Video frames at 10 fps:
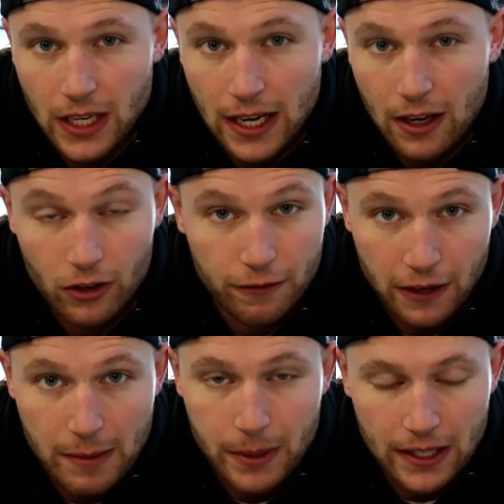uh, on the
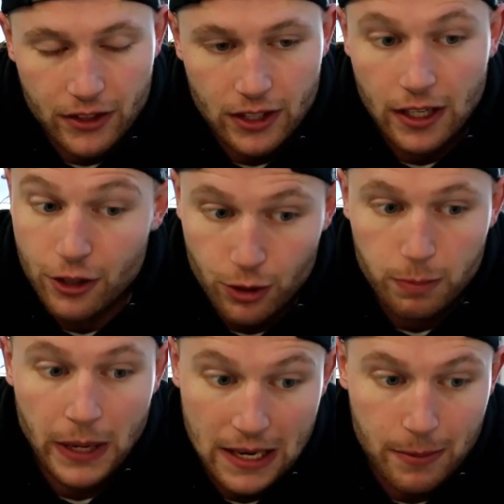flat bench, a new
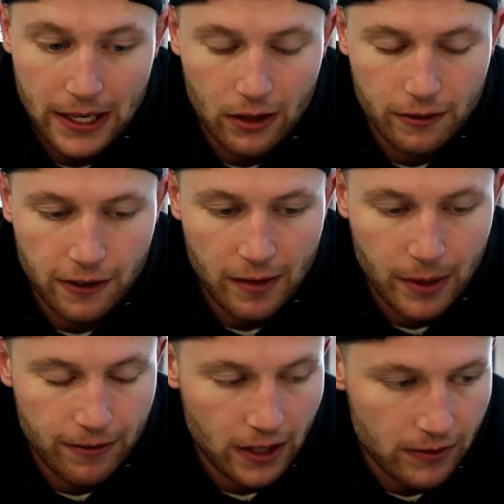P B on the five
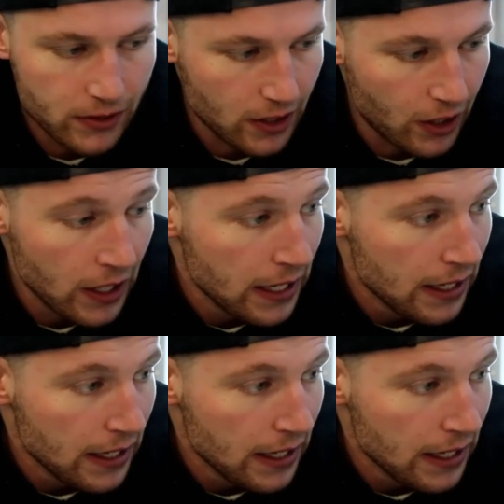by five. So